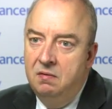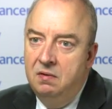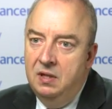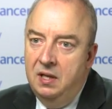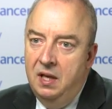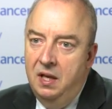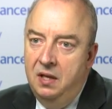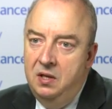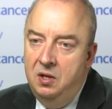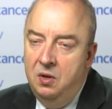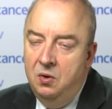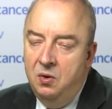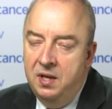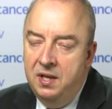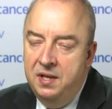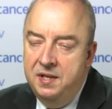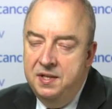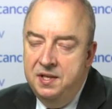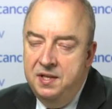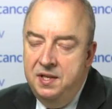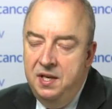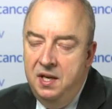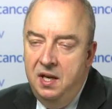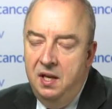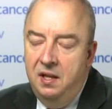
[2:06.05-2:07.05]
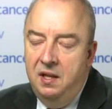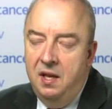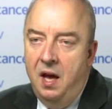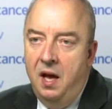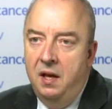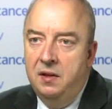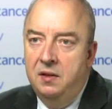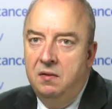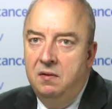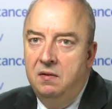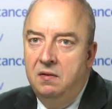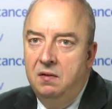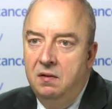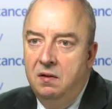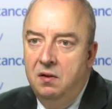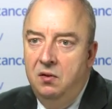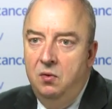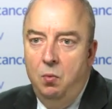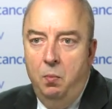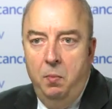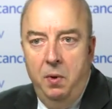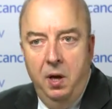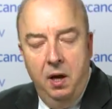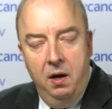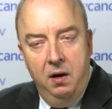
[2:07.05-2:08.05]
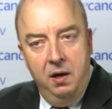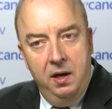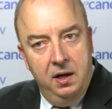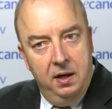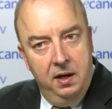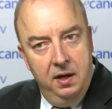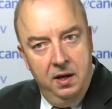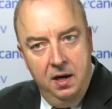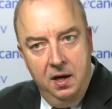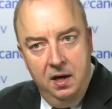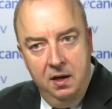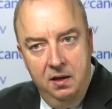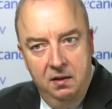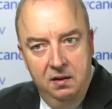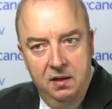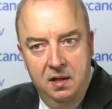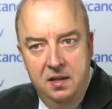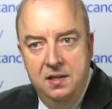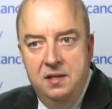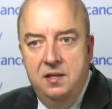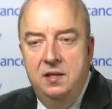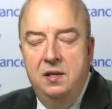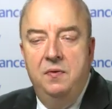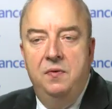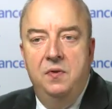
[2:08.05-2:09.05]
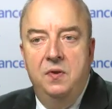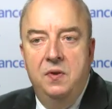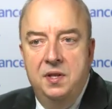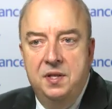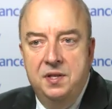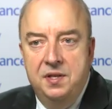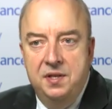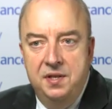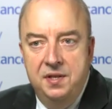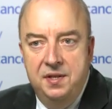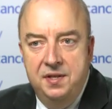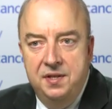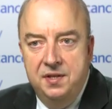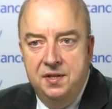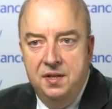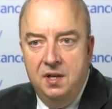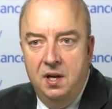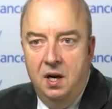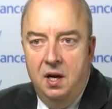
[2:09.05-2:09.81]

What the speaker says: then you can see that numerically these differences